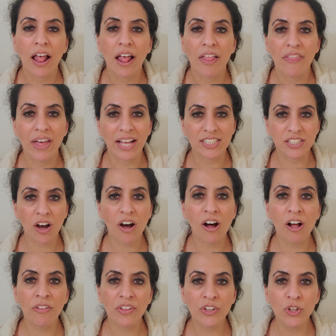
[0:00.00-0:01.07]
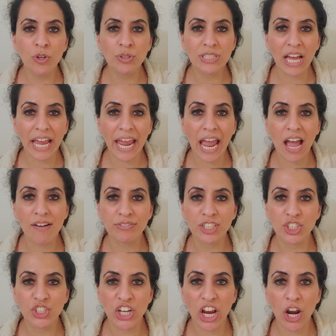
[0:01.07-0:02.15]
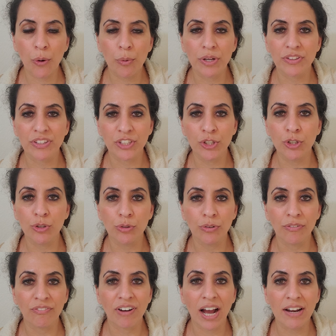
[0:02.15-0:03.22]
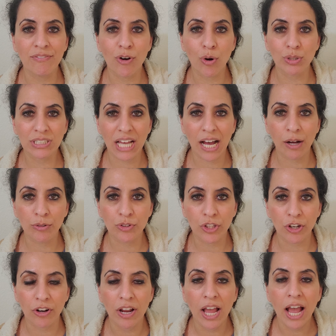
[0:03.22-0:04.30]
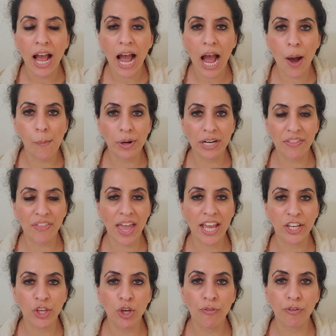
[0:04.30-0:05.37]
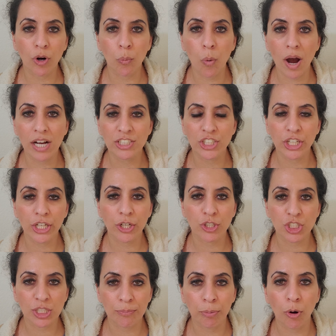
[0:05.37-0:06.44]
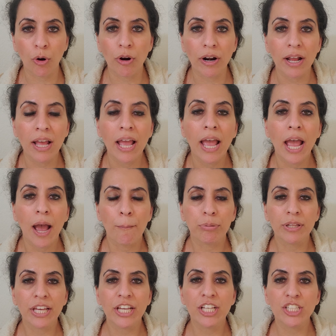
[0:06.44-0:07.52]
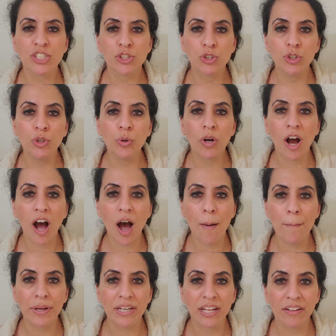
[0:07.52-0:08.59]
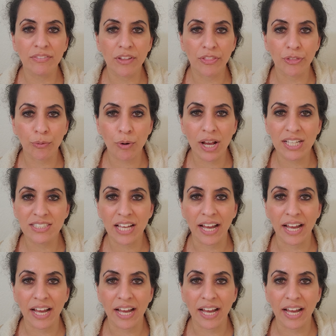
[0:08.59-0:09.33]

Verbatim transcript: That's all the news I have to share with you, fine folks out there. I want to thank you for watching, your support. Please do comment in the threads.